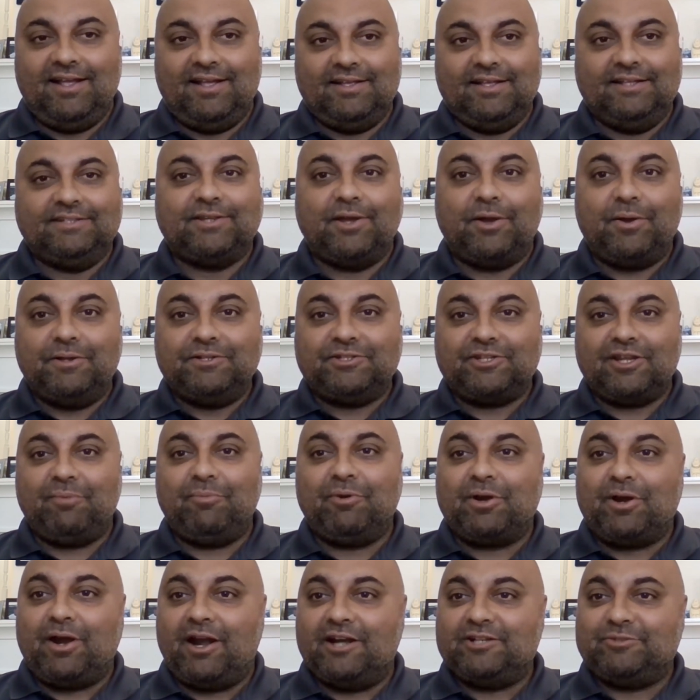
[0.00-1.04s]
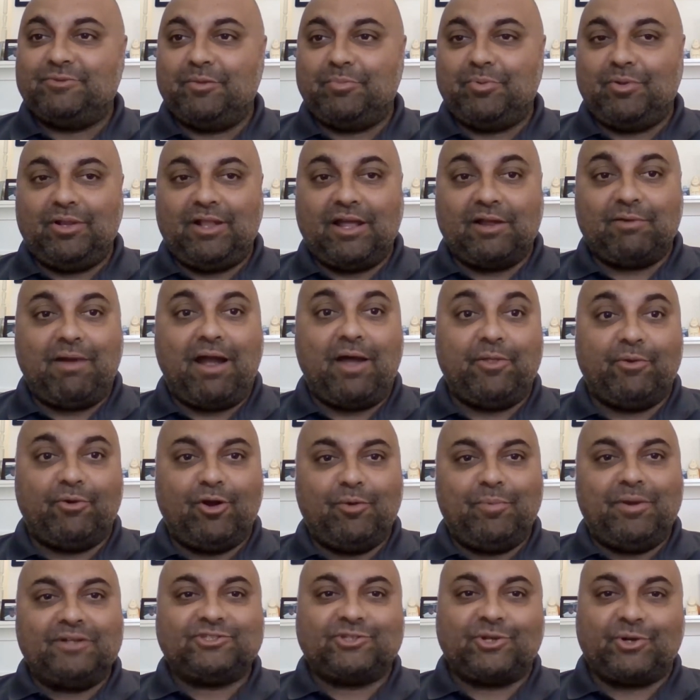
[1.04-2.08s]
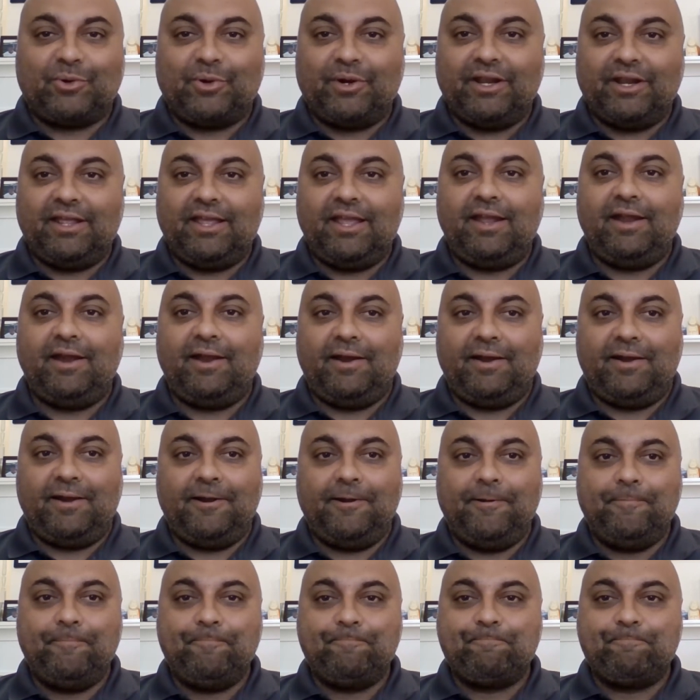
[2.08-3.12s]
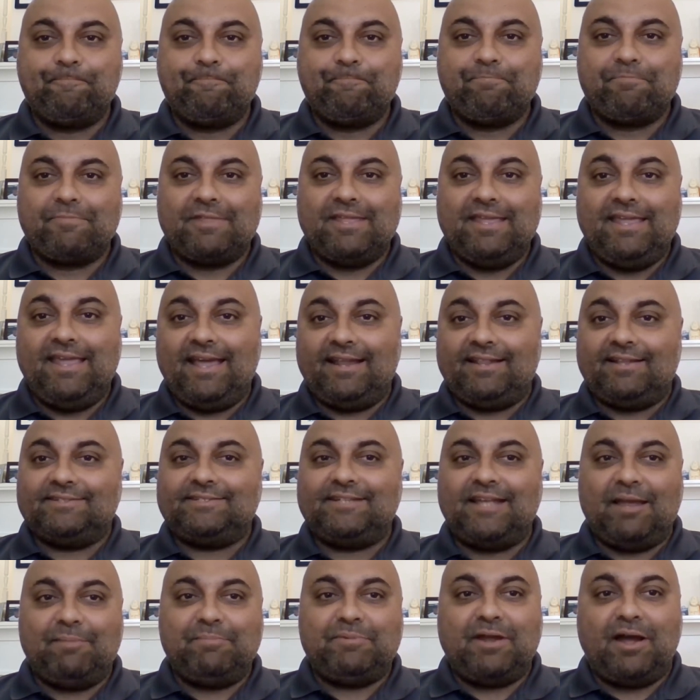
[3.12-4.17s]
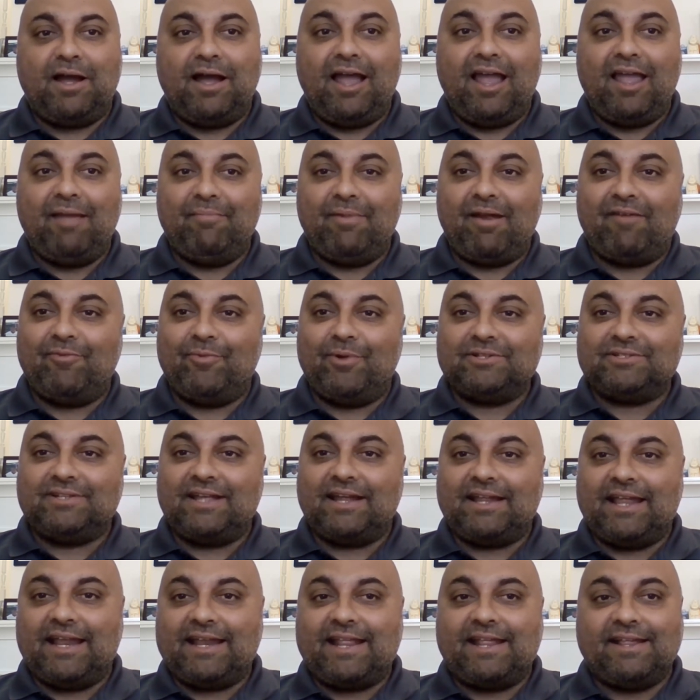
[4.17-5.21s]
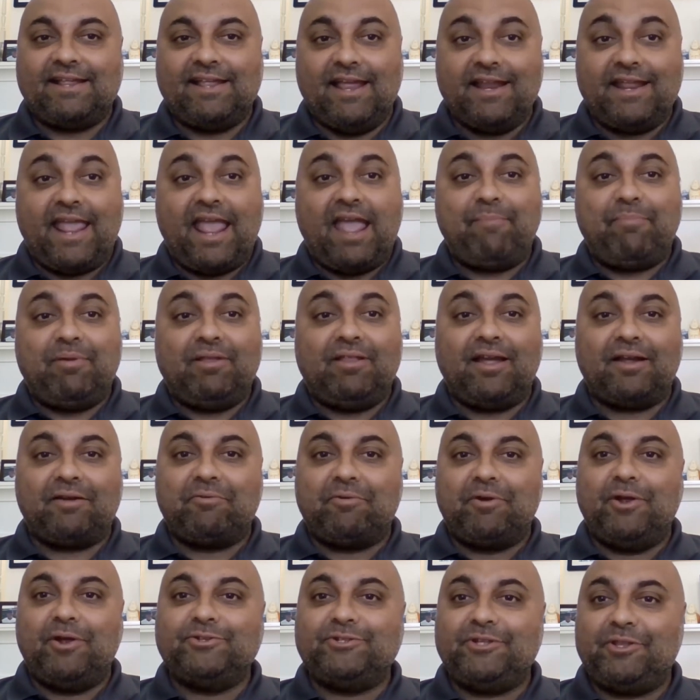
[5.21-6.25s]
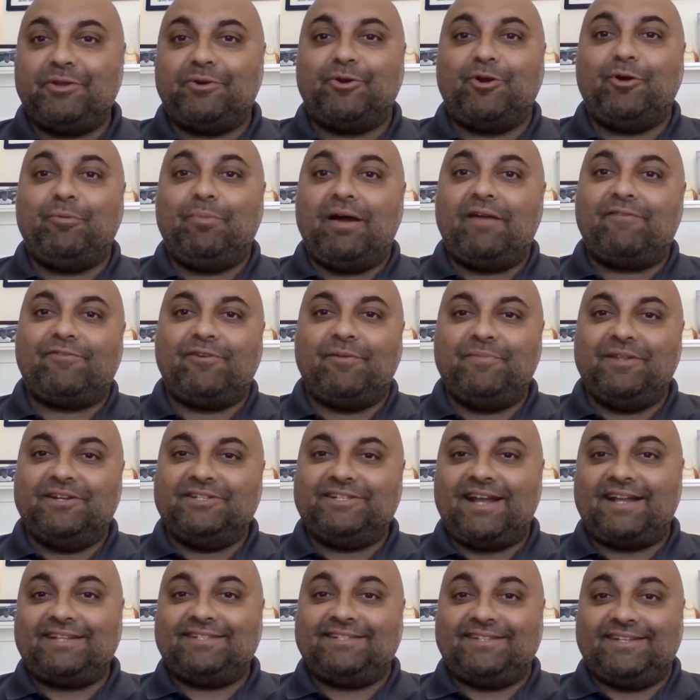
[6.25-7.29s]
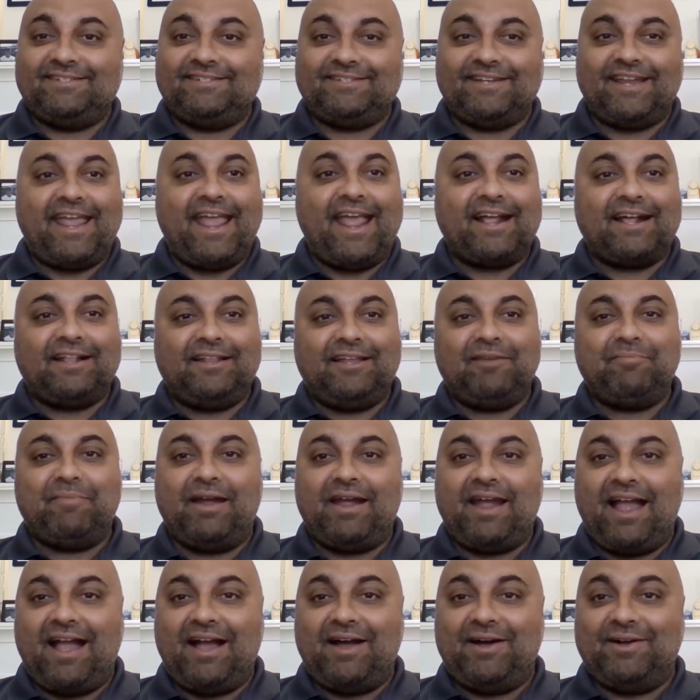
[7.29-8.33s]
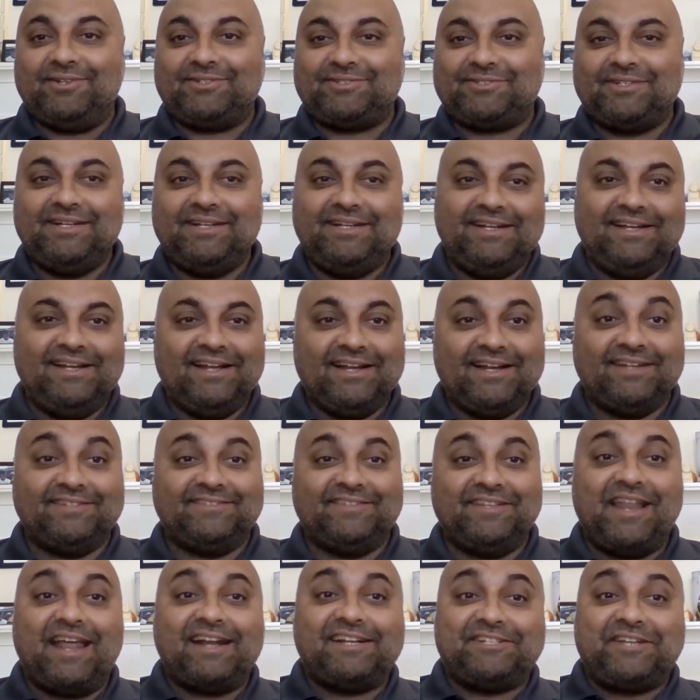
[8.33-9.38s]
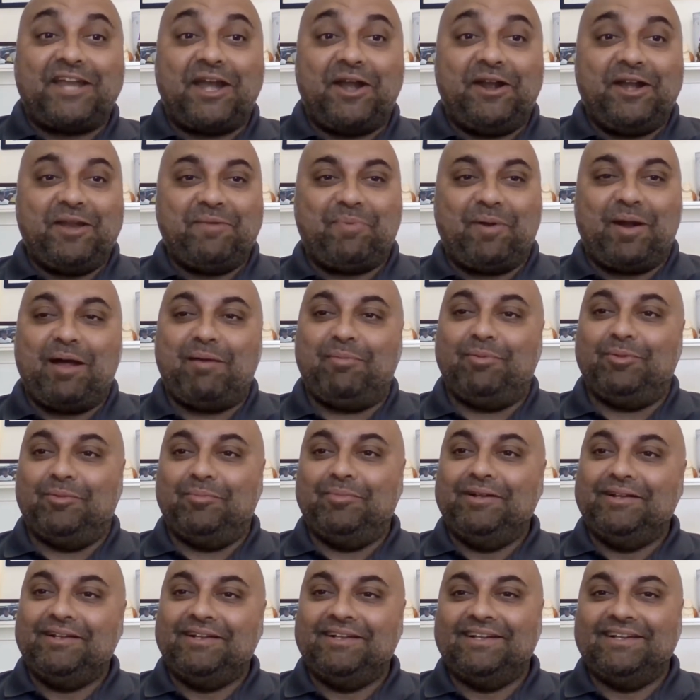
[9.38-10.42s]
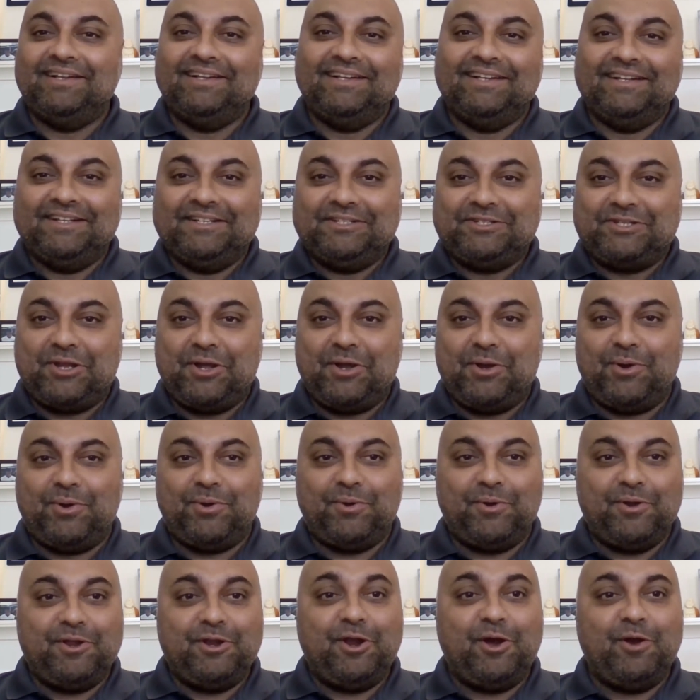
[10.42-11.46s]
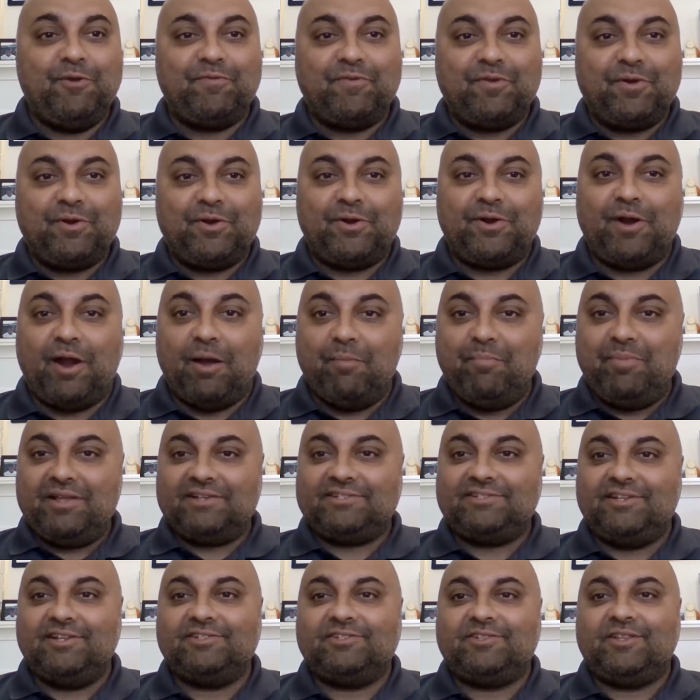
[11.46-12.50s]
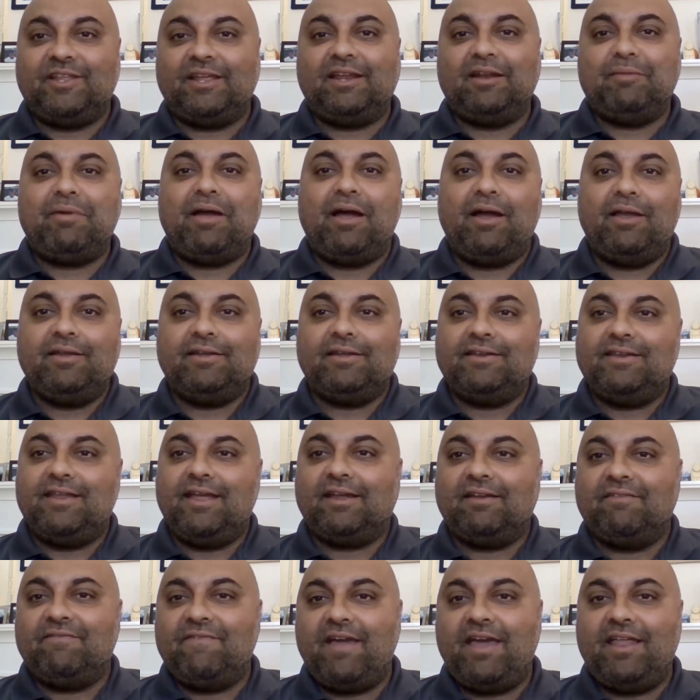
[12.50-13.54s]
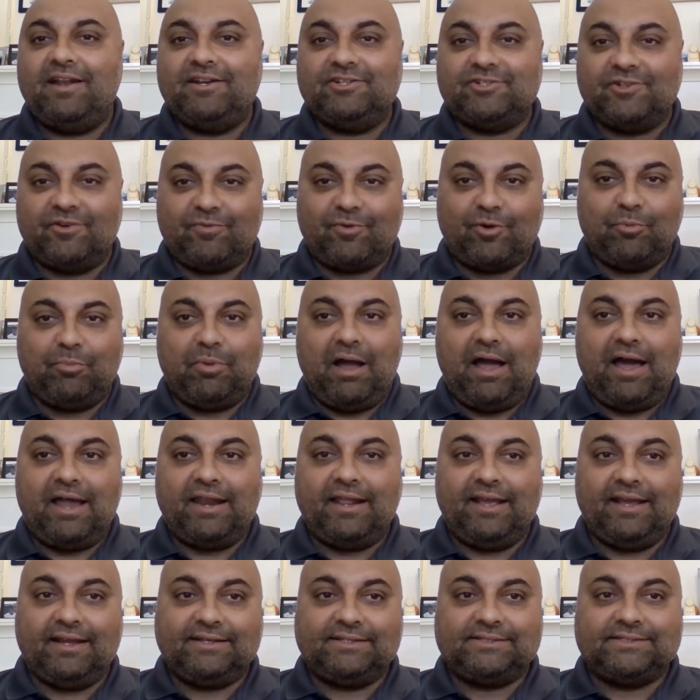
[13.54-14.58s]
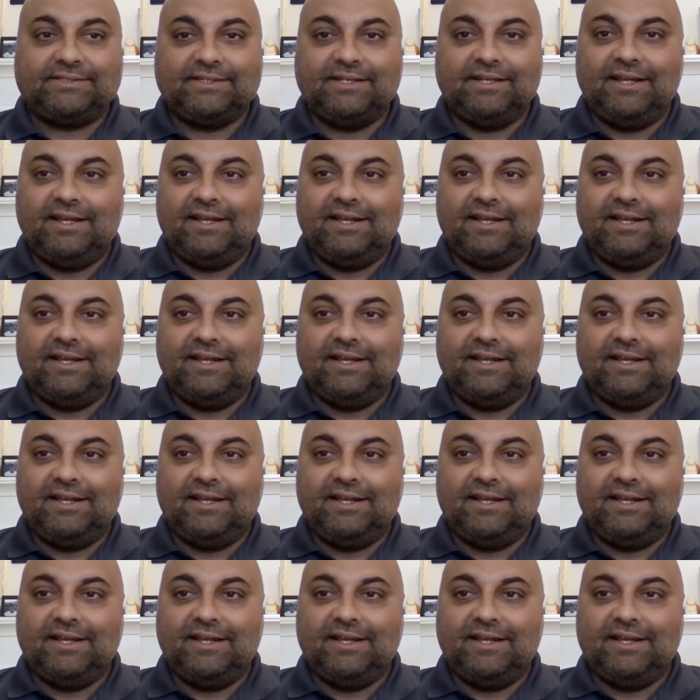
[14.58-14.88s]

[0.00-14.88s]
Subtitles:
And so in some regards, people are like, wow, the robots are already here. Yet at the same time, everyone's like, it can't be like Rosie the robot from the Jetsons. It can't clean my house because of the dexterity problem. So, if you're a business thinking about how you can take advantage of robotics,